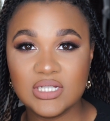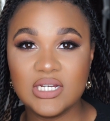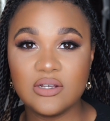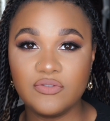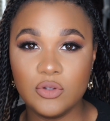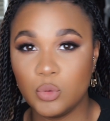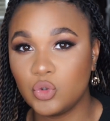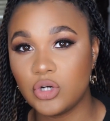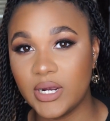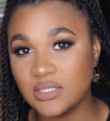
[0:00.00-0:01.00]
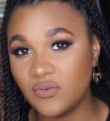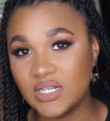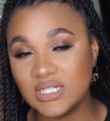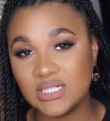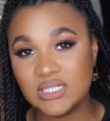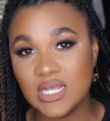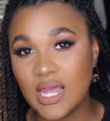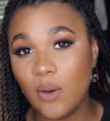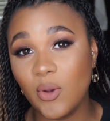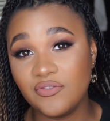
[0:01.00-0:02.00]
need a few more tries of it to see
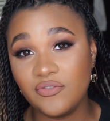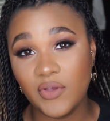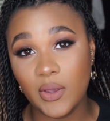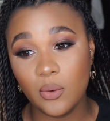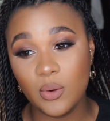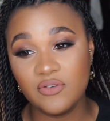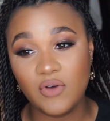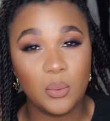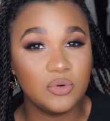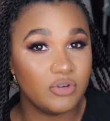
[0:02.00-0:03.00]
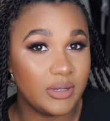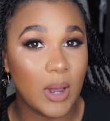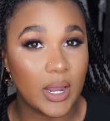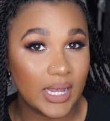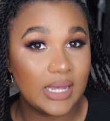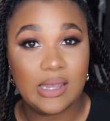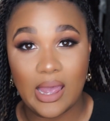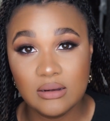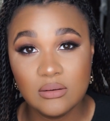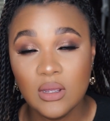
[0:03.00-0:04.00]
how I feel, if I would rebuy it
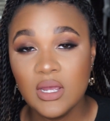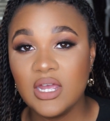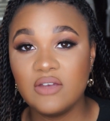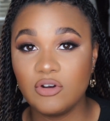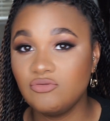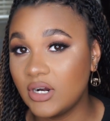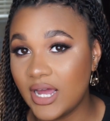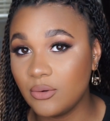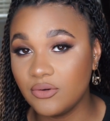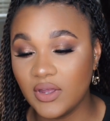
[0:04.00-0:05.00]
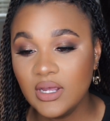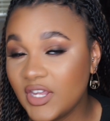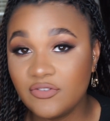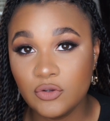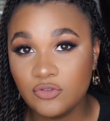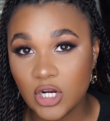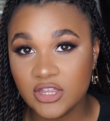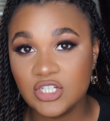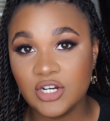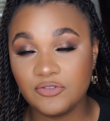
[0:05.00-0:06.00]
again if I run out of it. If you've
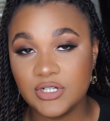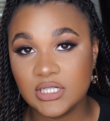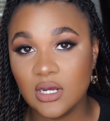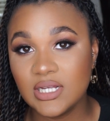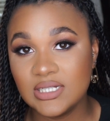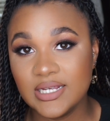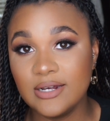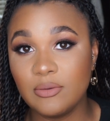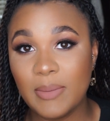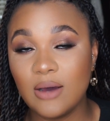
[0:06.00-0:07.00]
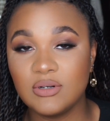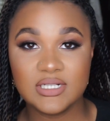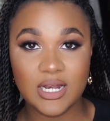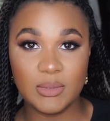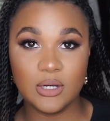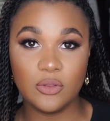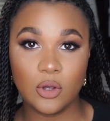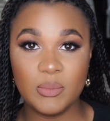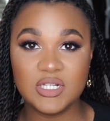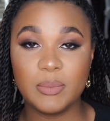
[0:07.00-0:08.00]
tried the Jeffree Star concealer and powders, let me know in the
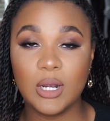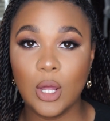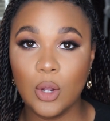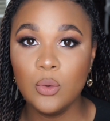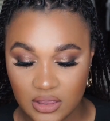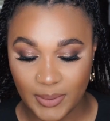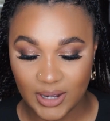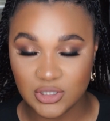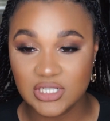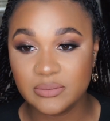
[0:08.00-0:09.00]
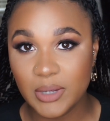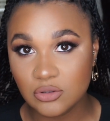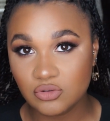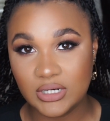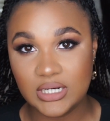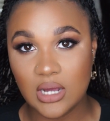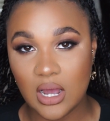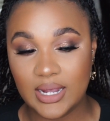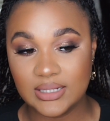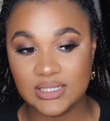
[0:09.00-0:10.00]
comments below. The powder smells really
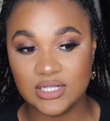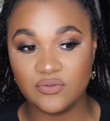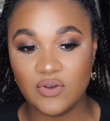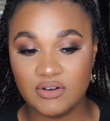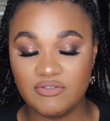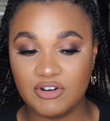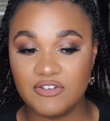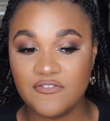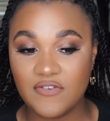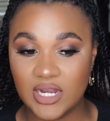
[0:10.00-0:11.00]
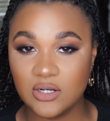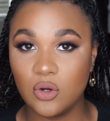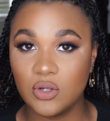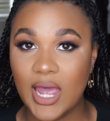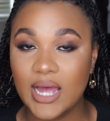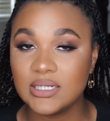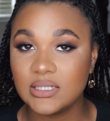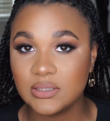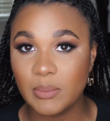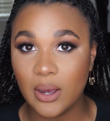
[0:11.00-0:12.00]
nice. It's very, very faint cotton candy
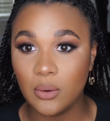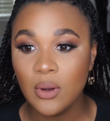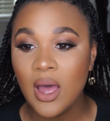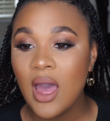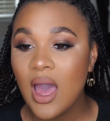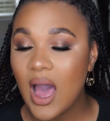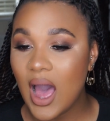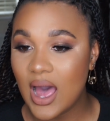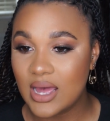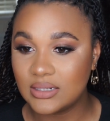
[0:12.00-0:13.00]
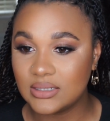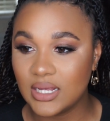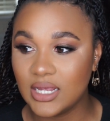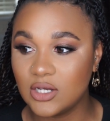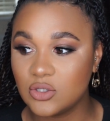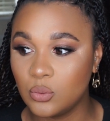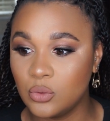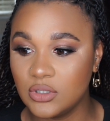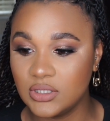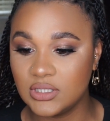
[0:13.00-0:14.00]
smell, and it
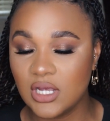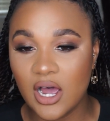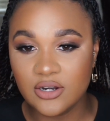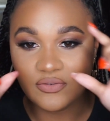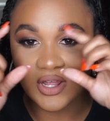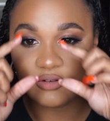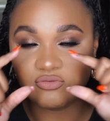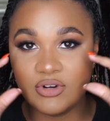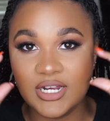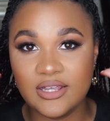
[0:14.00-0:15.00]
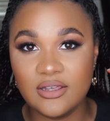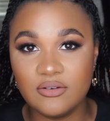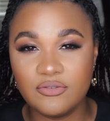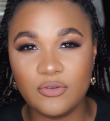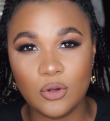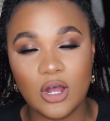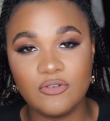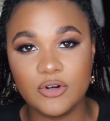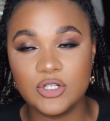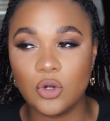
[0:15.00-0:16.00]
was kind of like really full
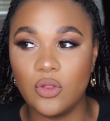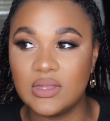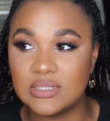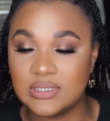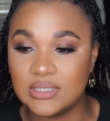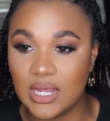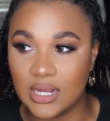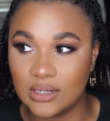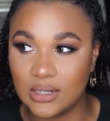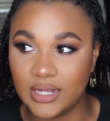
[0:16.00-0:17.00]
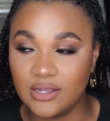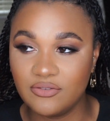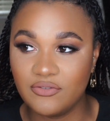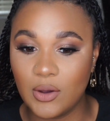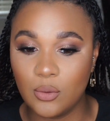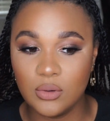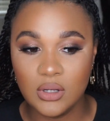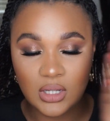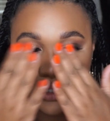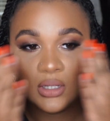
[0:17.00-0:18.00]
coverage on the skin. Like, it felt
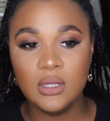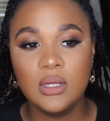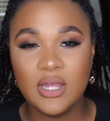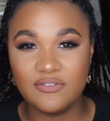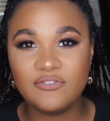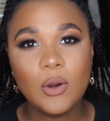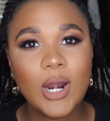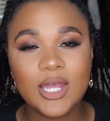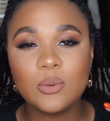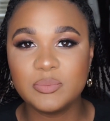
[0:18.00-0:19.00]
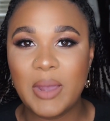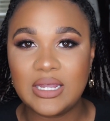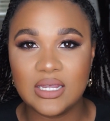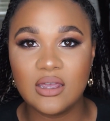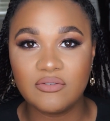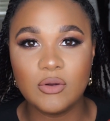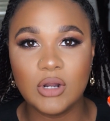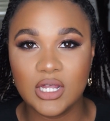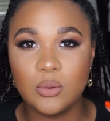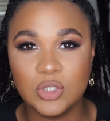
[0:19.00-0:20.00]
like it was baking. It felt
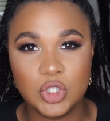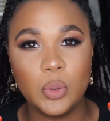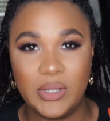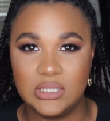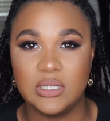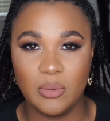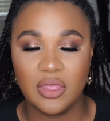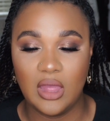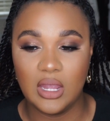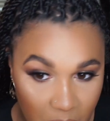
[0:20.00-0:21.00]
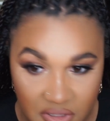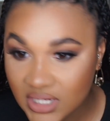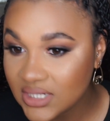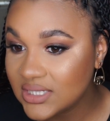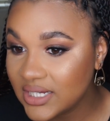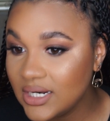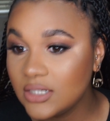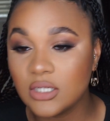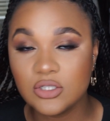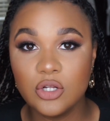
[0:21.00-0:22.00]
like it was doing something. But the concealer
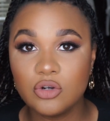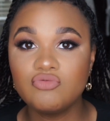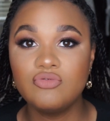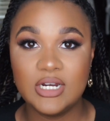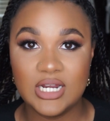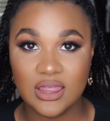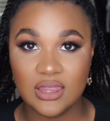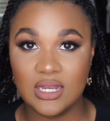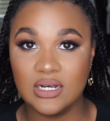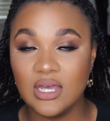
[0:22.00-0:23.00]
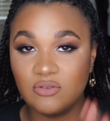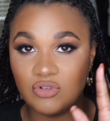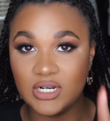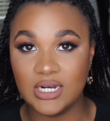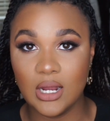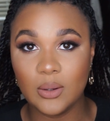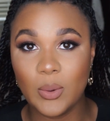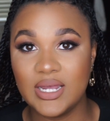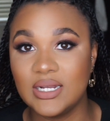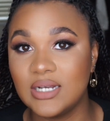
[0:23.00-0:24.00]
does look really thin, really
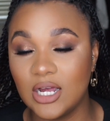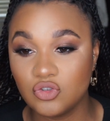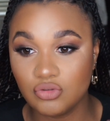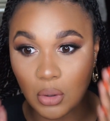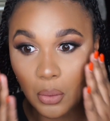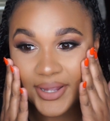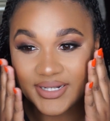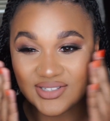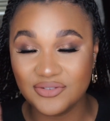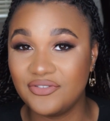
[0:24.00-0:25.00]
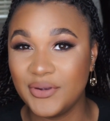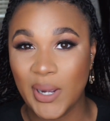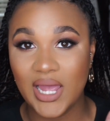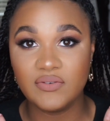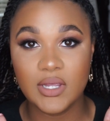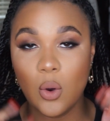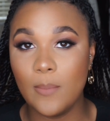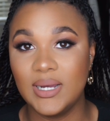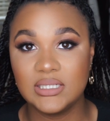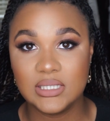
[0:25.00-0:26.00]
lightweight and natural. It doesn't feel heavy
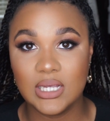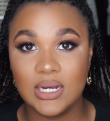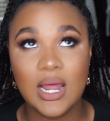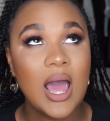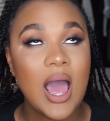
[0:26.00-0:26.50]
on my skin